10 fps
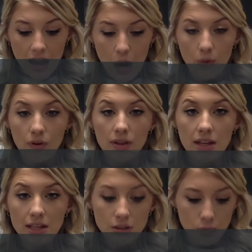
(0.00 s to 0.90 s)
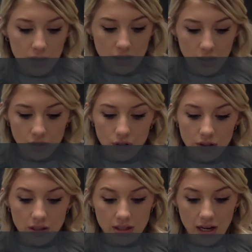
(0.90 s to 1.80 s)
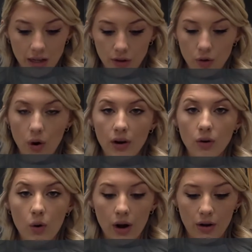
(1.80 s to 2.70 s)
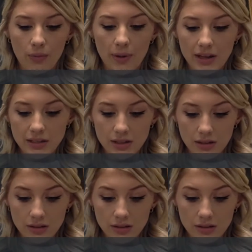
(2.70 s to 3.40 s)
However, these researchers extended the coil-coil based